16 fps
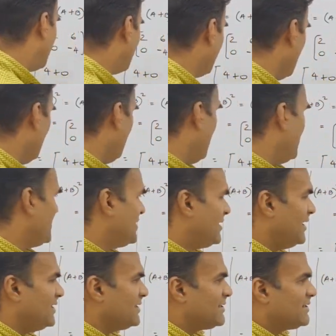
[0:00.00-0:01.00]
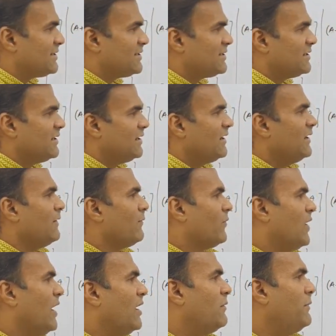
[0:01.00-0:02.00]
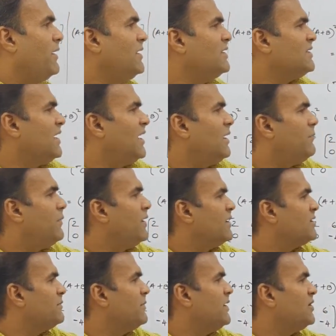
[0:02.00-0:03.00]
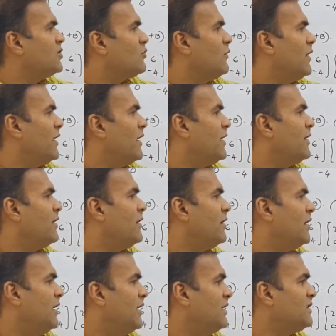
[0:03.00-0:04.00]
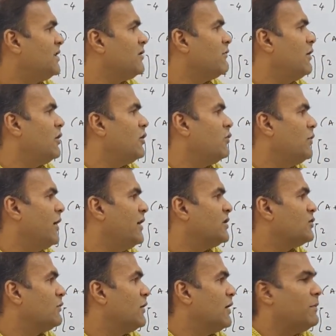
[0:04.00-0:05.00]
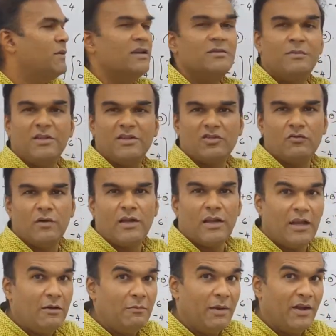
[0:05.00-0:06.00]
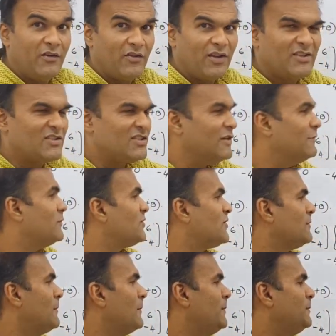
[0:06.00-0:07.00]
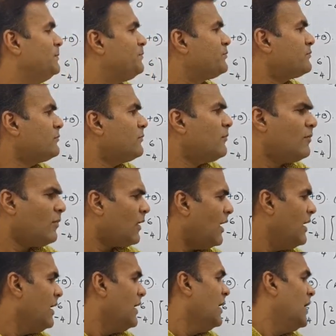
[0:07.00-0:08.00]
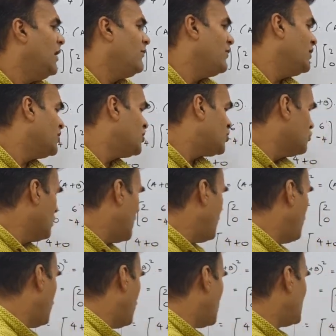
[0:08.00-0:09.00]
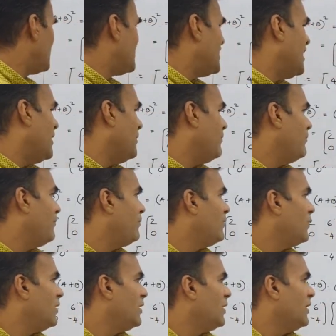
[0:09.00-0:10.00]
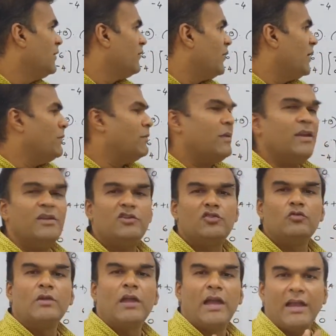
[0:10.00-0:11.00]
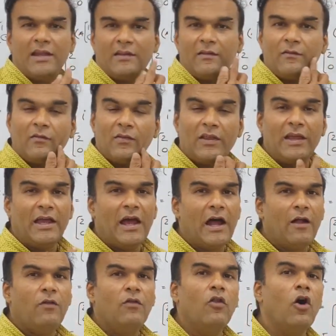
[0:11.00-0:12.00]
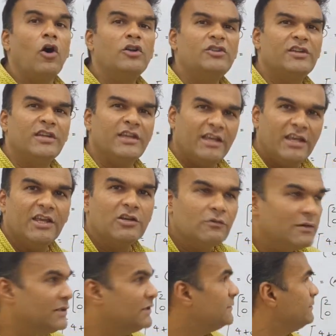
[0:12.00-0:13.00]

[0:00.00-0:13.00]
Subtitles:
same as this, that means A plus B square is equal to A square plus B square in matrix terms. If these two are not same, then please do write they are not equal.